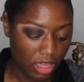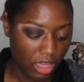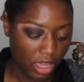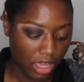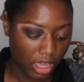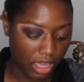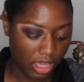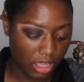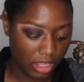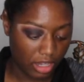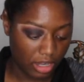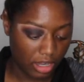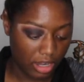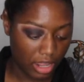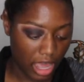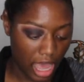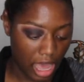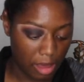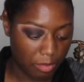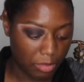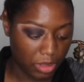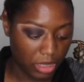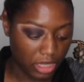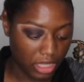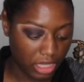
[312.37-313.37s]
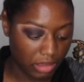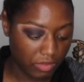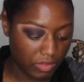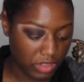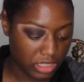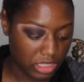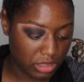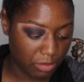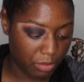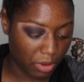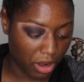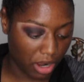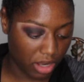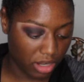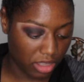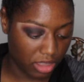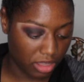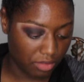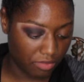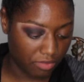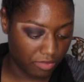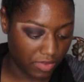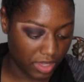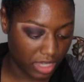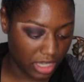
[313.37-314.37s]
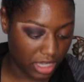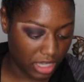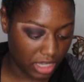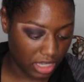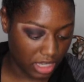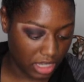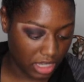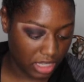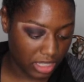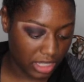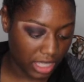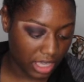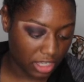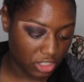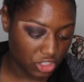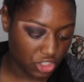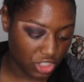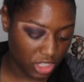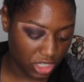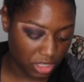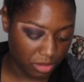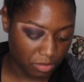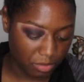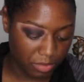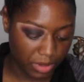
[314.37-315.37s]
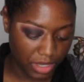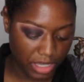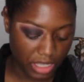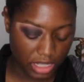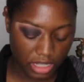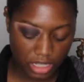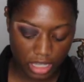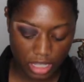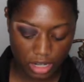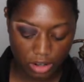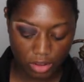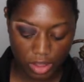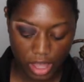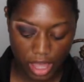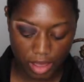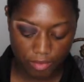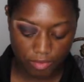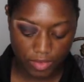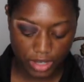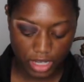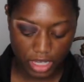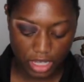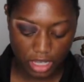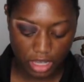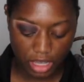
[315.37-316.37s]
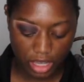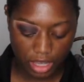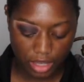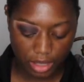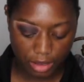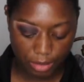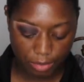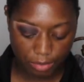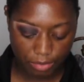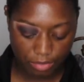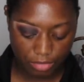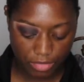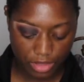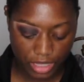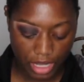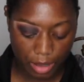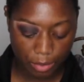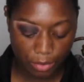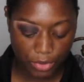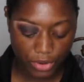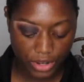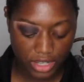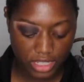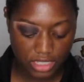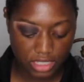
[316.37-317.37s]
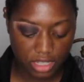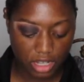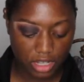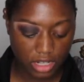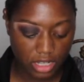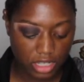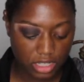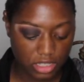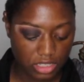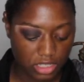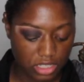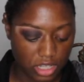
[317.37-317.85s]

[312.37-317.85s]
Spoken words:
And I believe it's a part of the vegan collection, but they don't have any numberings on it.